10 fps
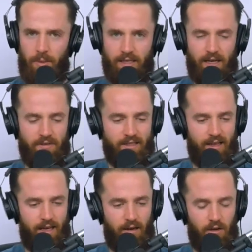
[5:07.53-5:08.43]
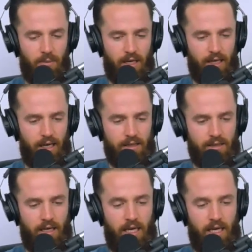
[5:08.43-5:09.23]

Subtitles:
might dive into that in another podcast.